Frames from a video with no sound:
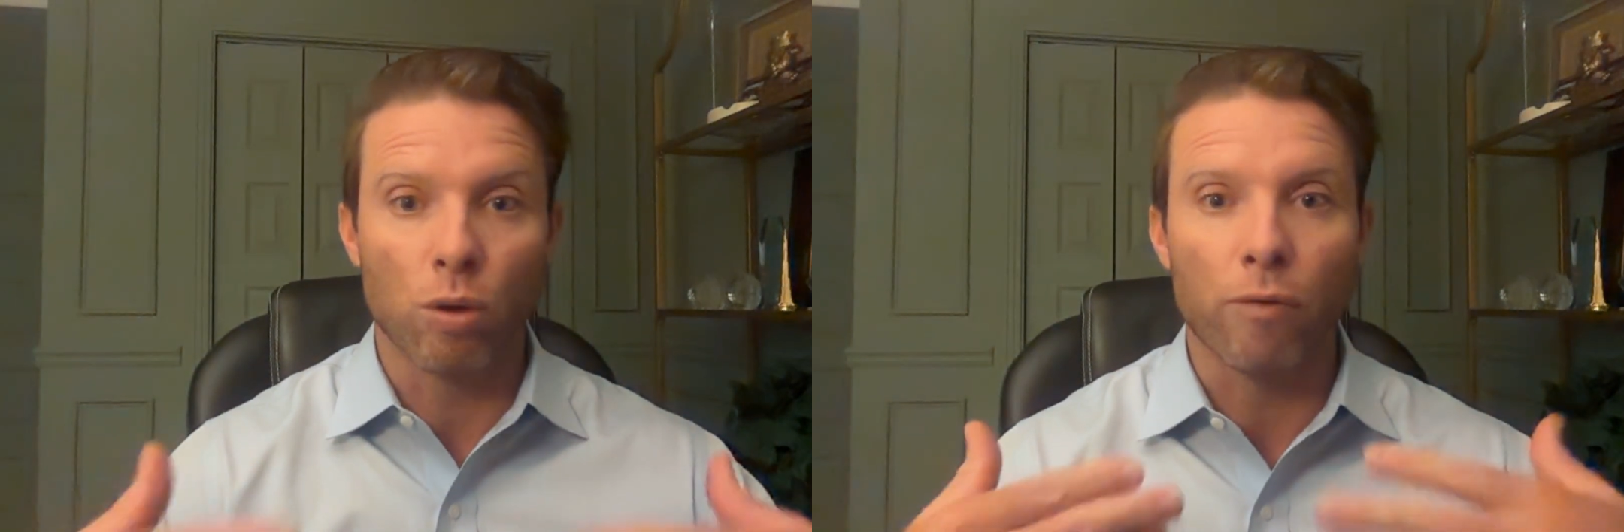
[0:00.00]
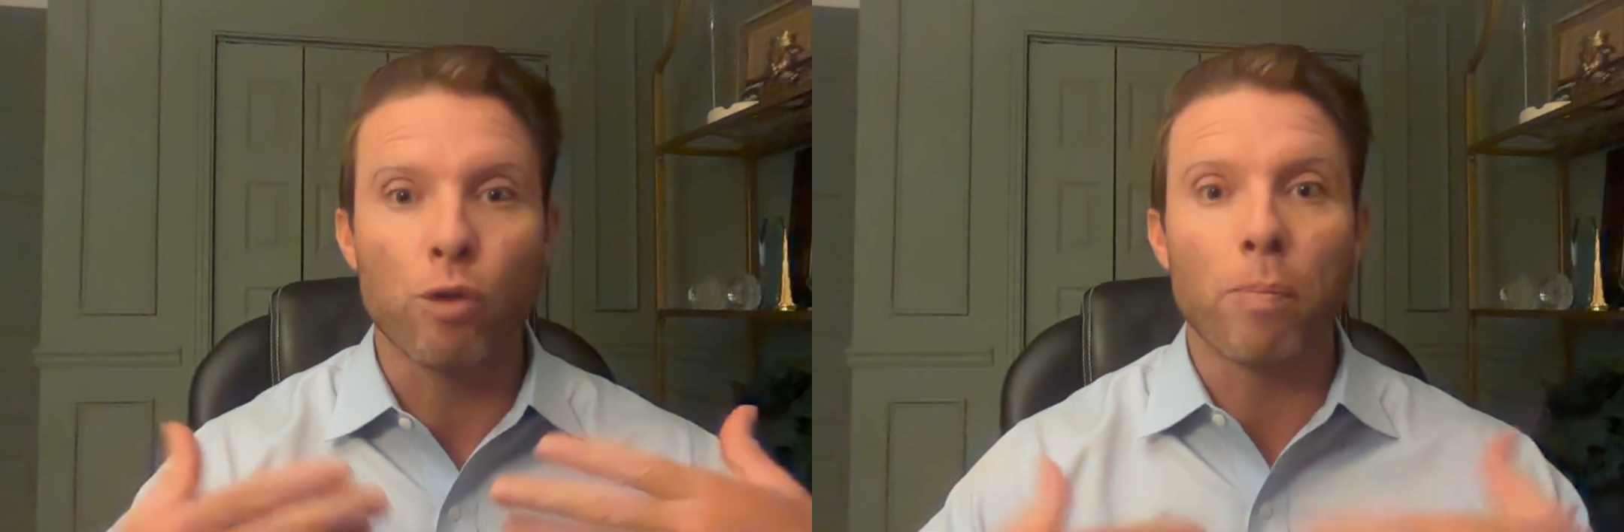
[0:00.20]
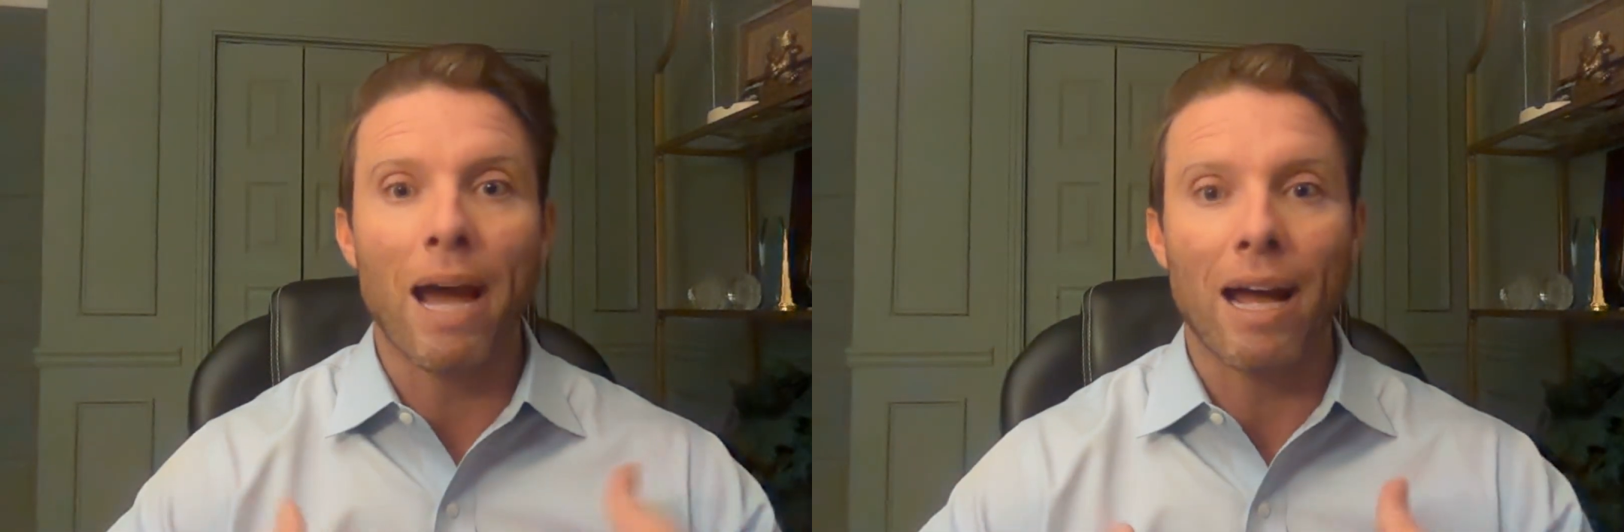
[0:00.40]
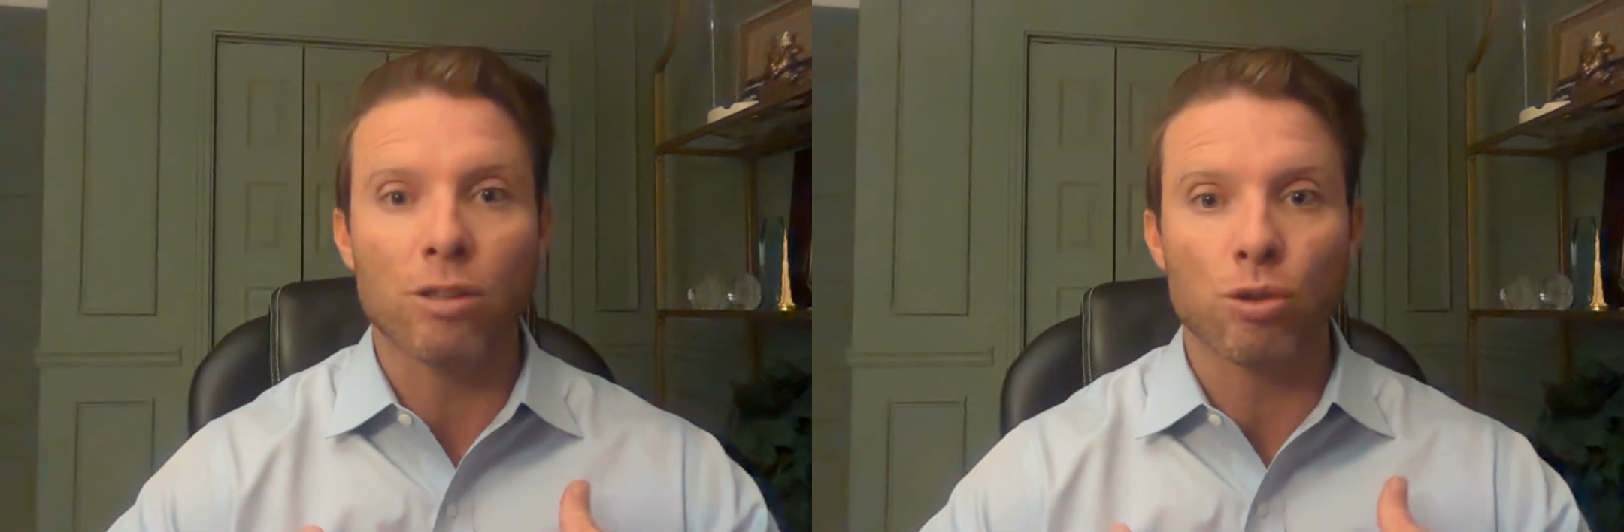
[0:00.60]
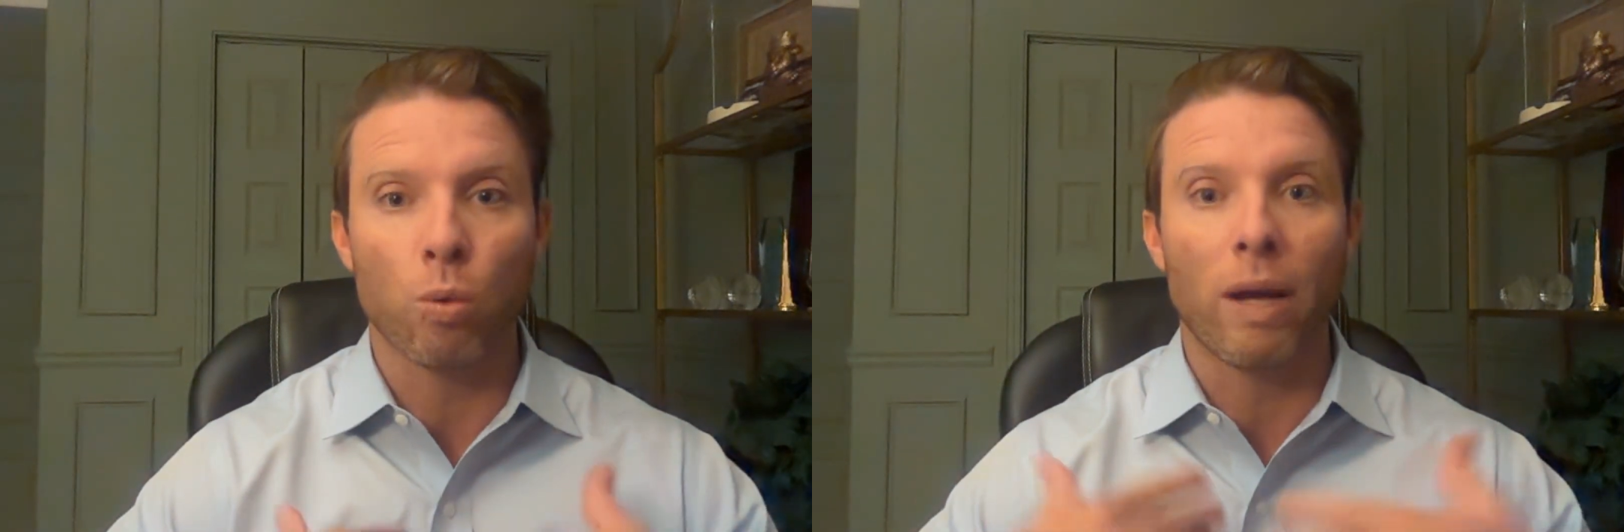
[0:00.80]
So if you
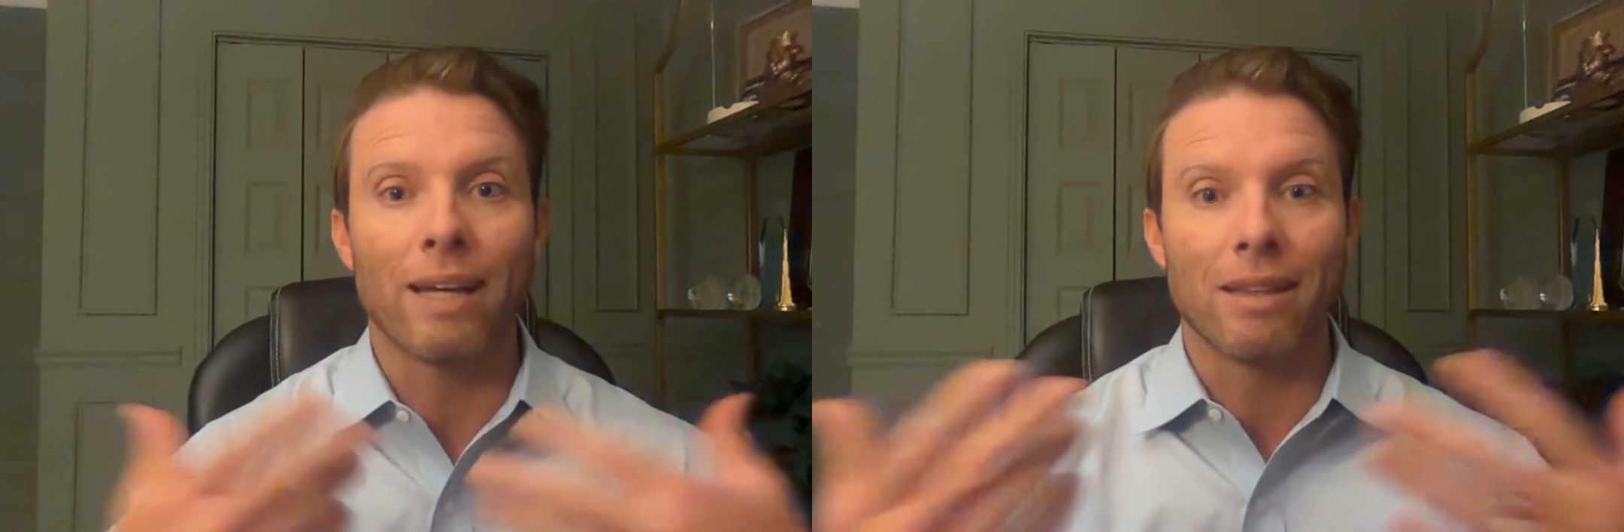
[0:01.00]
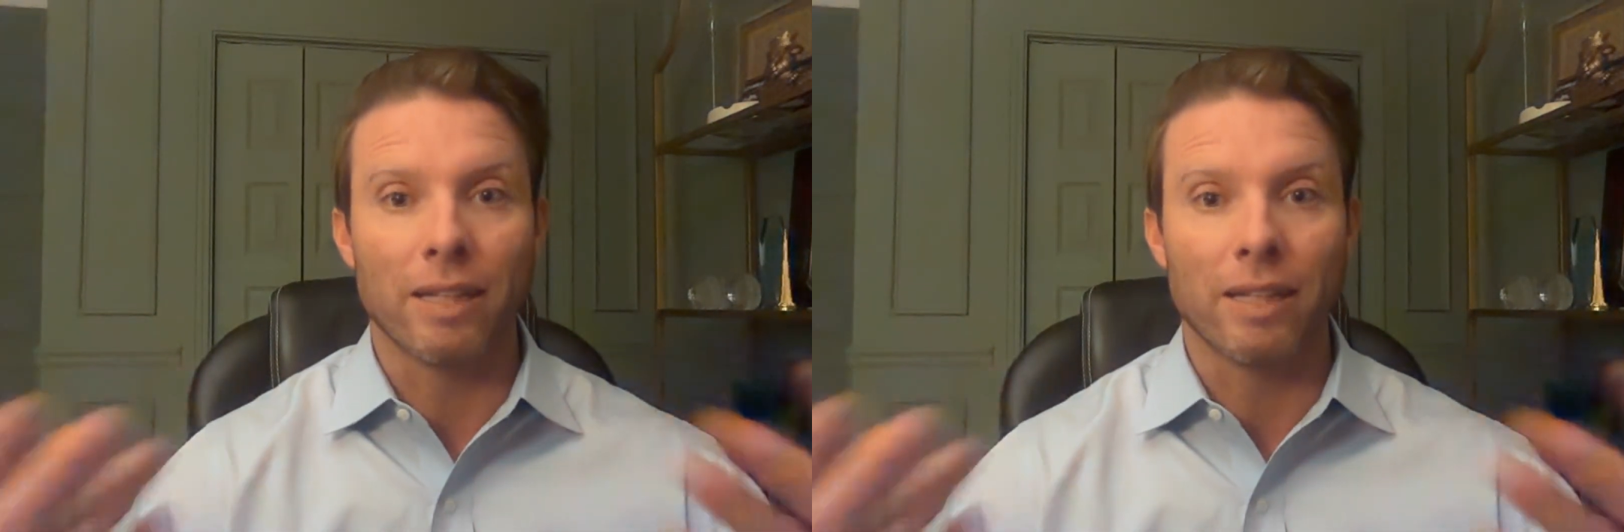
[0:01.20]
pass away and